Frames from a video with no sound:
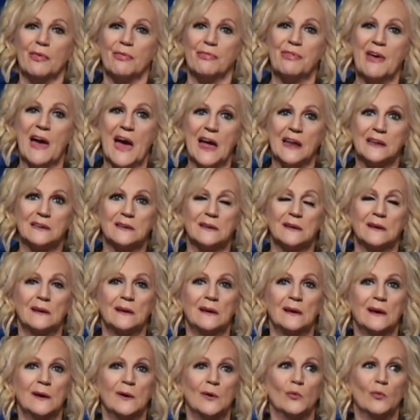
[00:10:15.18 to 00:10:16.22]
that
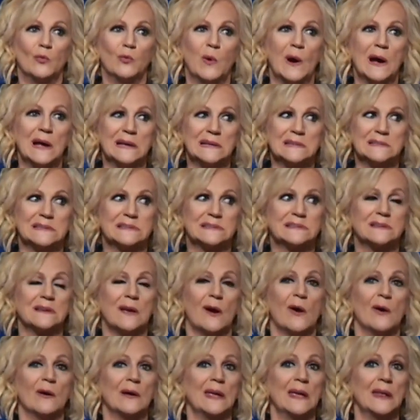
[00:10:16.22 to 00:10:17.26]
was
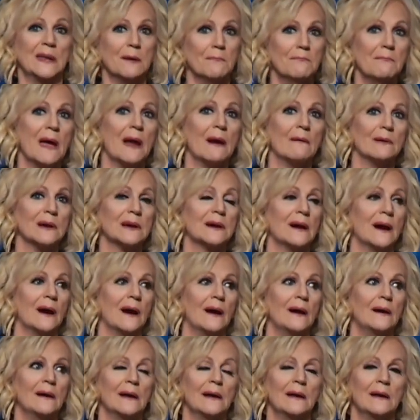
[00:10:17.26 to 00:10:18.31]
in
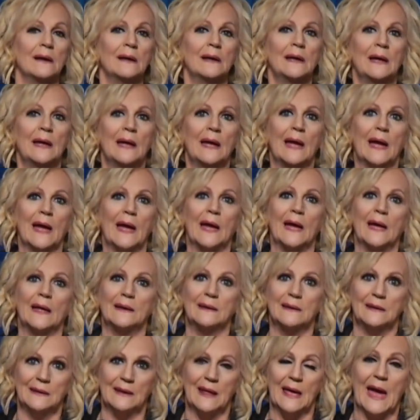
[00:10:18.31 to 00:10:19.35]
America
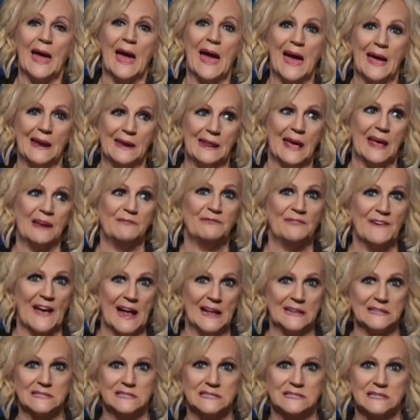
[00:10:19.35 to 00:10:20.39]
and had
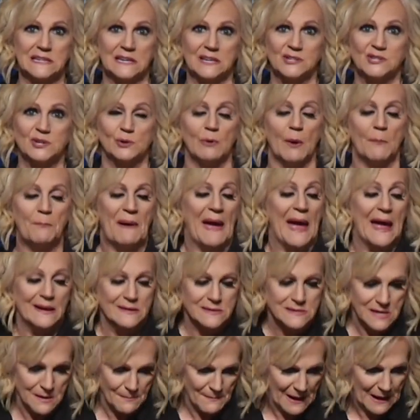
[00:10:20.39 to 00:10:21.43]
advanced into a
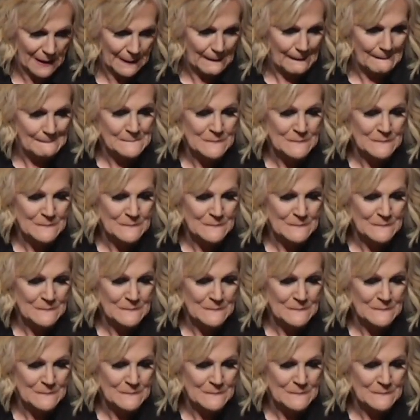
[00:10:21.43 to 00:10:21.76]
pandemic.